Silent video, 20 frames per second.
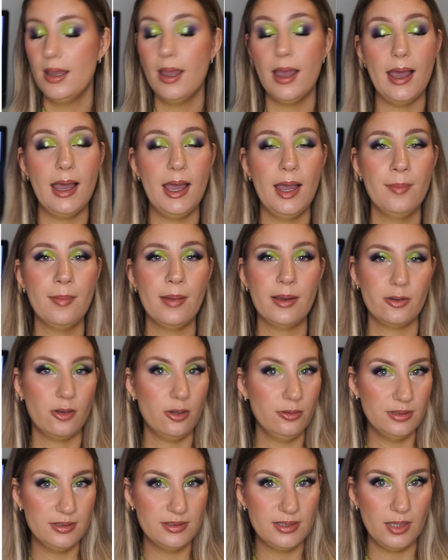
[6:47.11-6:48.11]
I
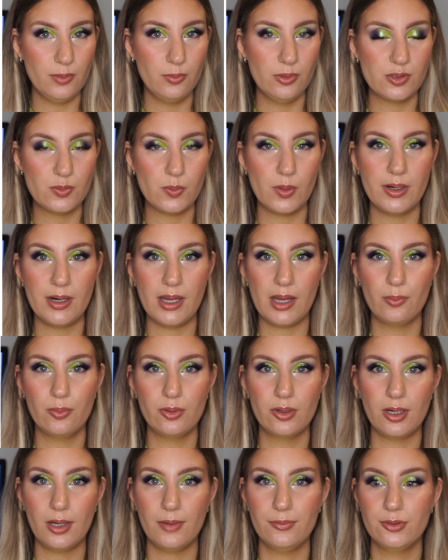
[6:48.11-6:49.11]
can't decide which one I would
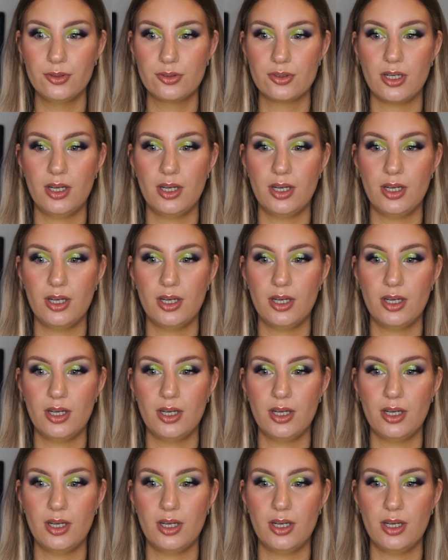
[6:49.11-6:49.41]
love to try